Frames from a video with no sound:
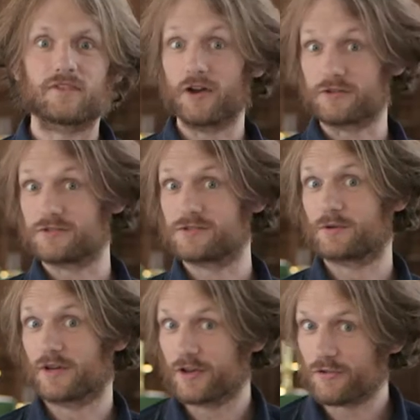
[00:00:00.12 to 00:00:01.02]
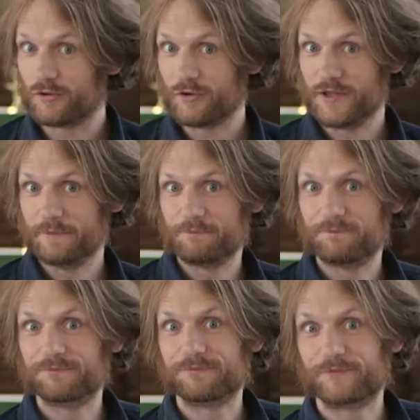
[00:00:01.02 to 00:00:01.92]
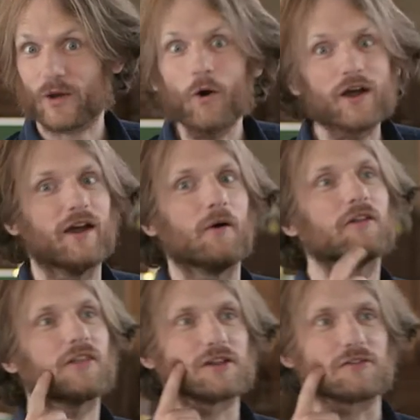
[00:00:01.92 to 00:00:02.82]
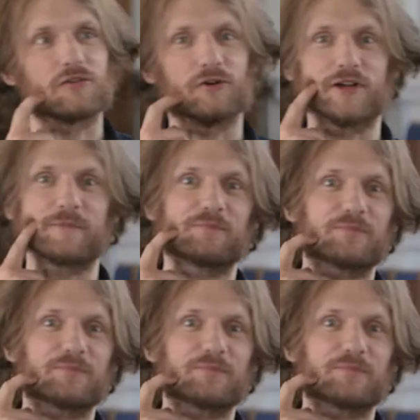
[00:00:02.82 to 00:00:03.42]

So, do you want to hear a story? Okay, I'll tell you a story.